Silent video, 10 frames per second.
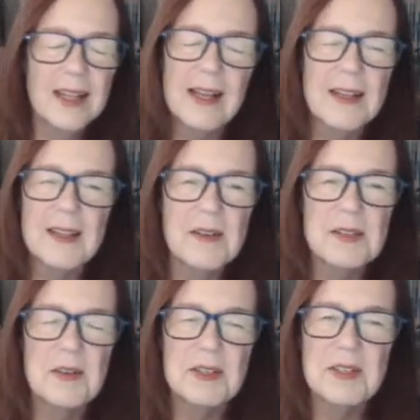Uh, those
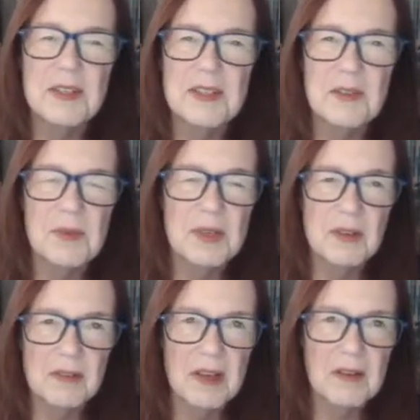aren't as good as a
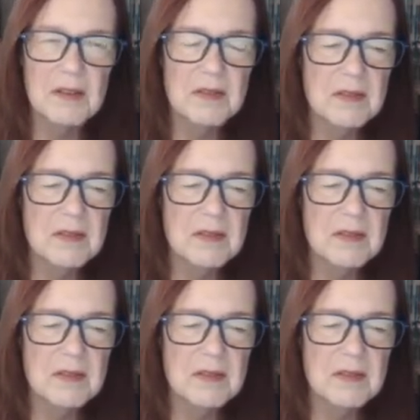real, you know,